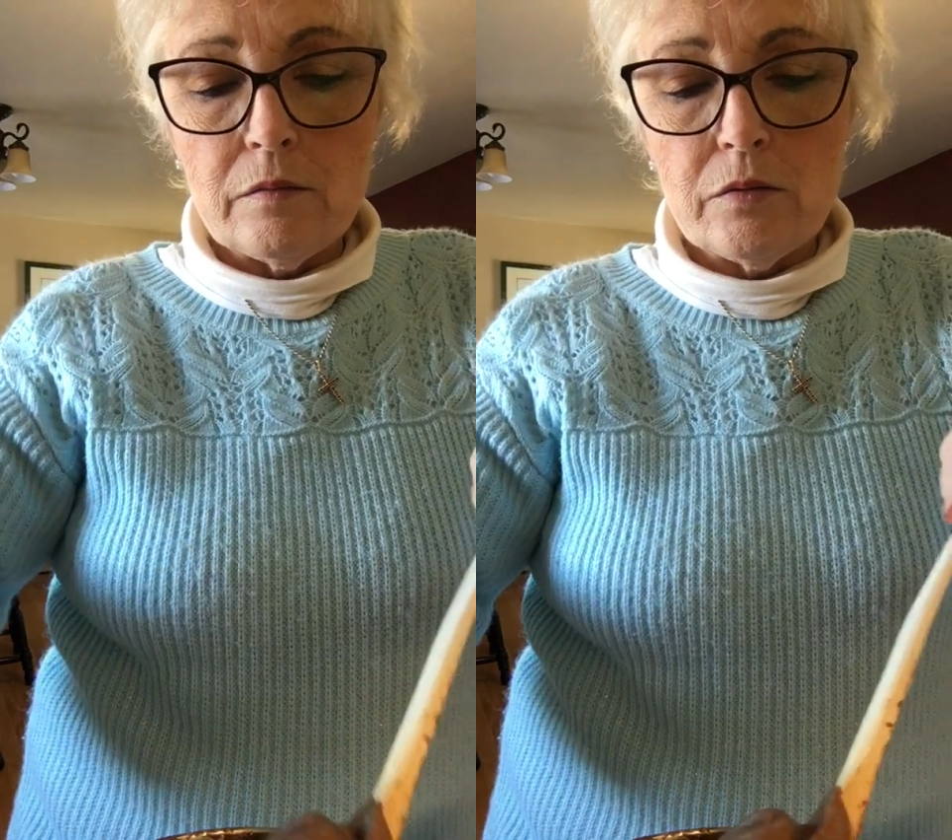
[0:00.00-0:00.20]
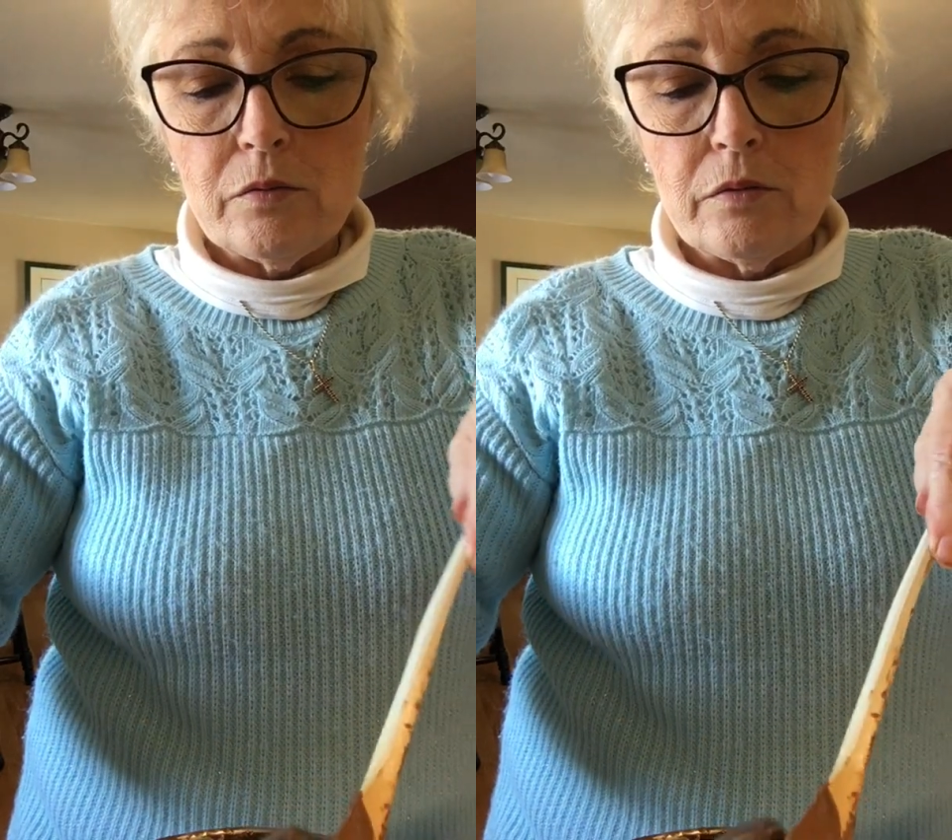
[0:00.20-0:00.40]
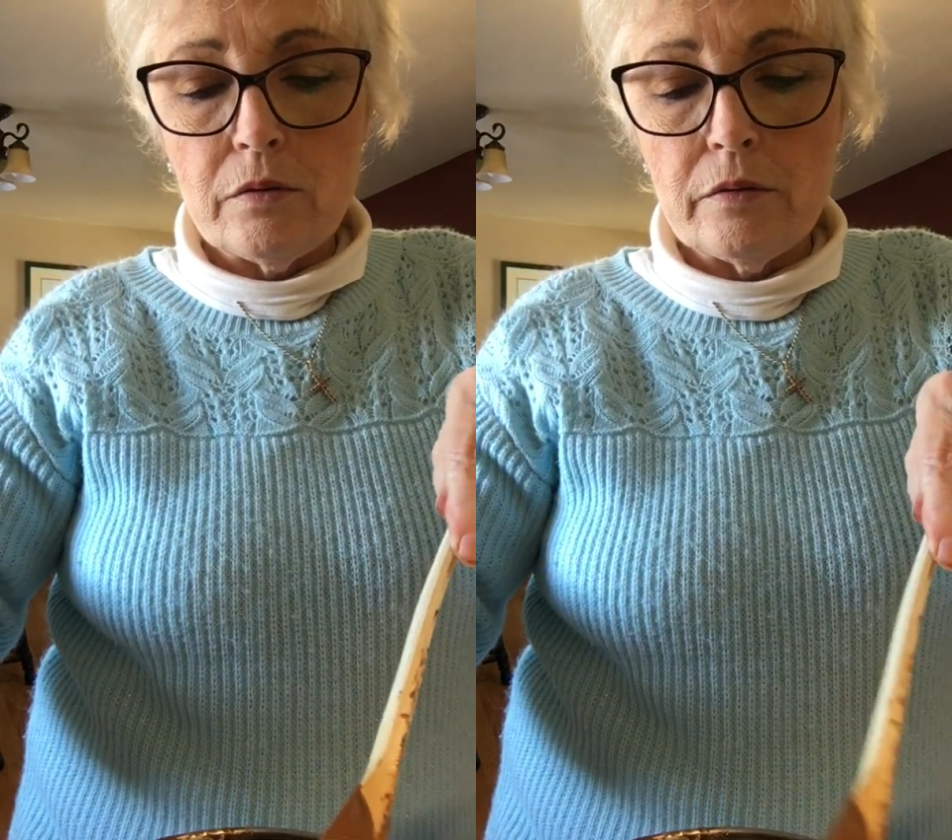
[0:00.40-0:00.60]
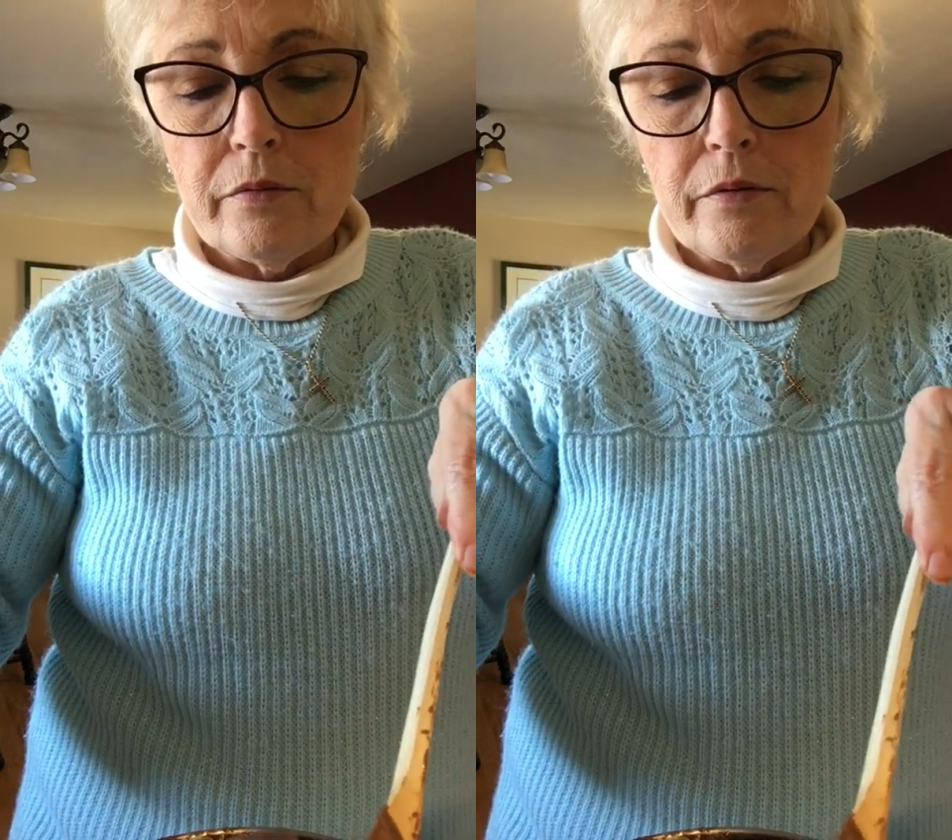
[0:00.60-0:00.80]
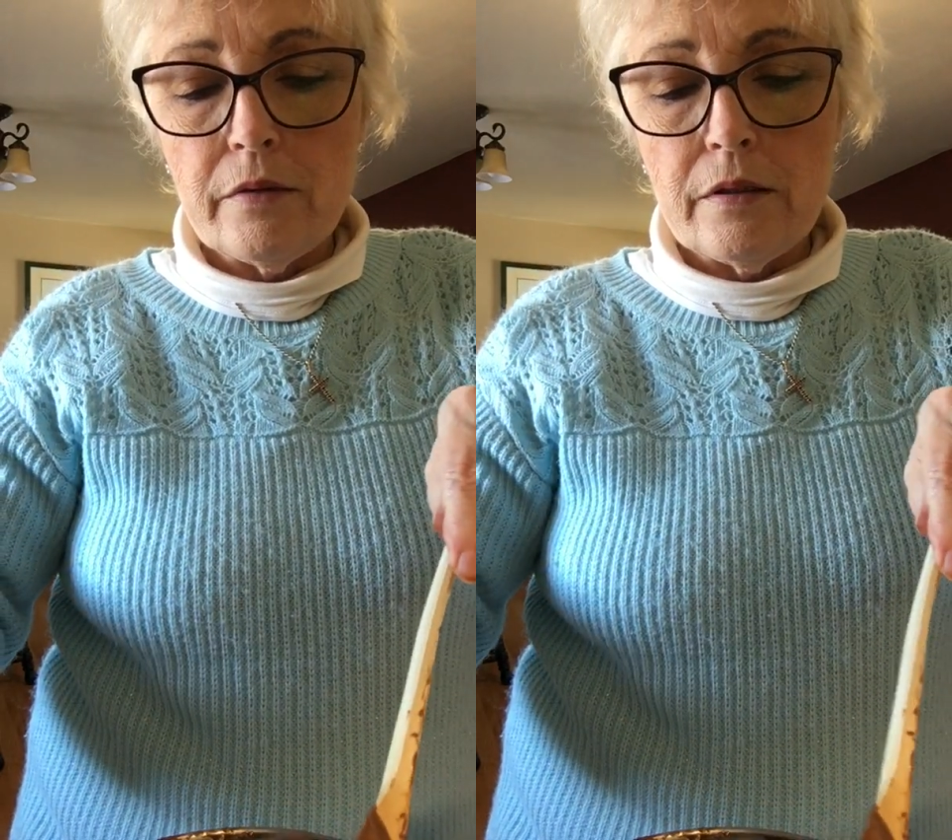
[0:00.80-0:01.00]
Twirl
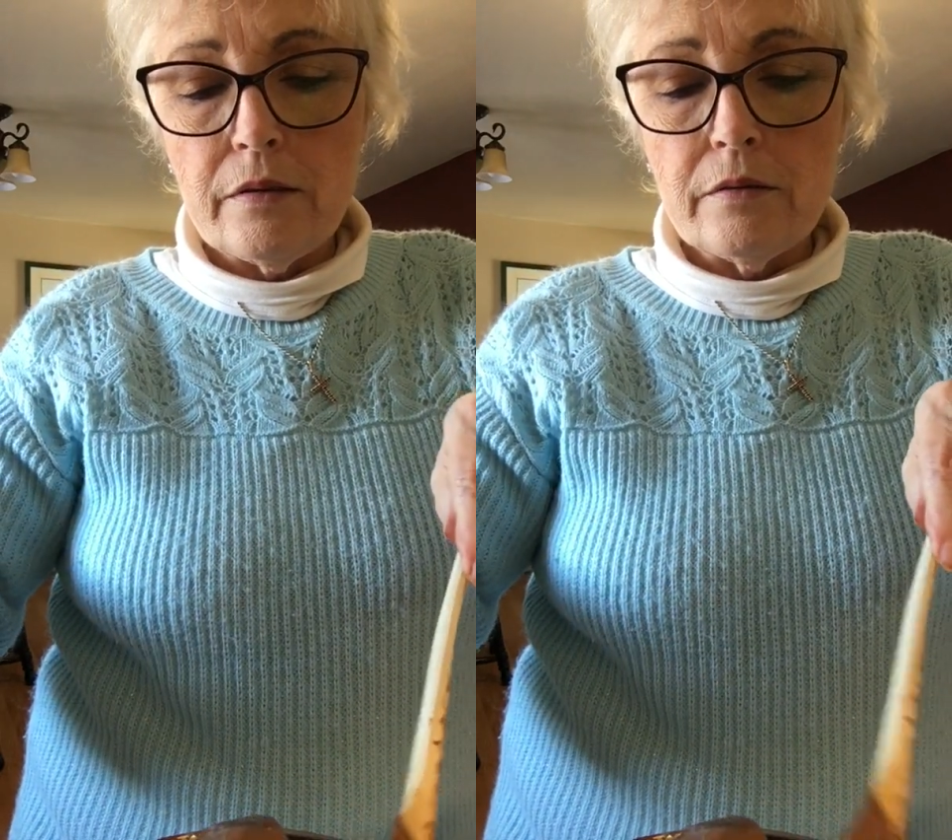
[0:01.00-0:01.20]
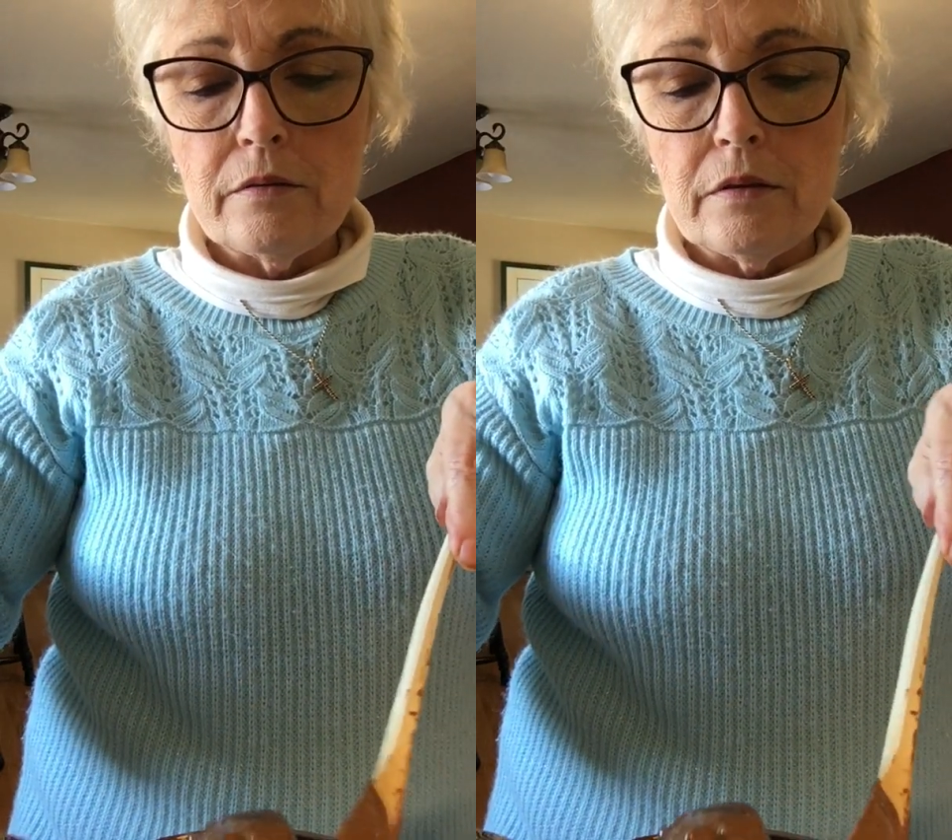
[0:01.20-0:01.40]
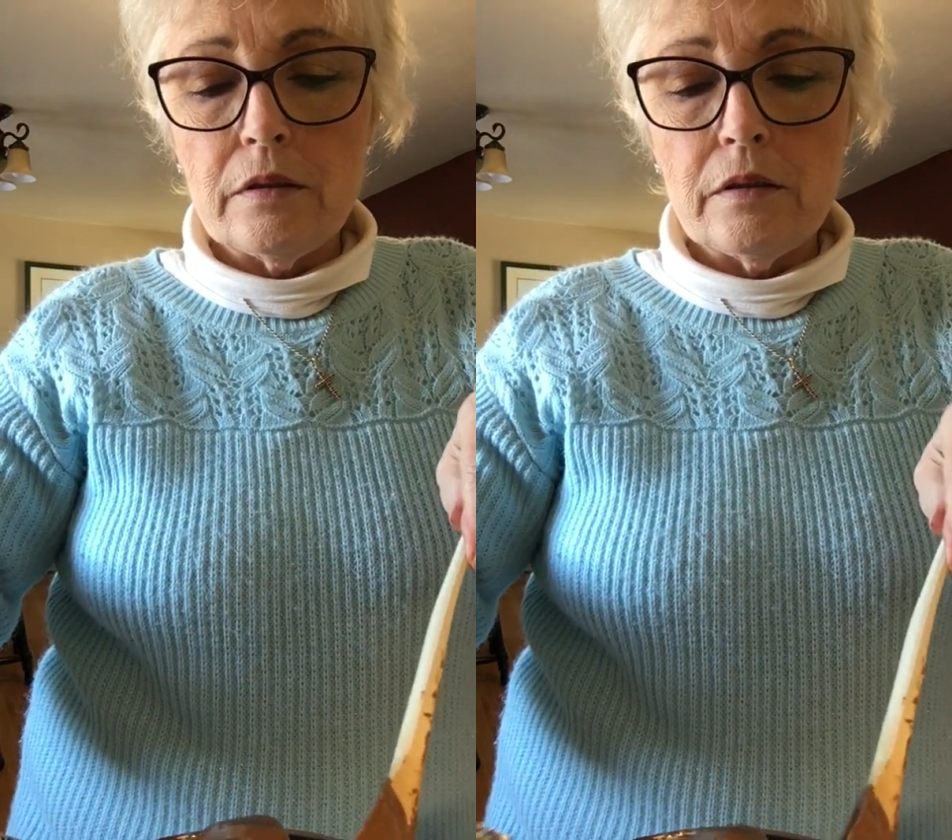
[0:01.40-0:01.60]
it around.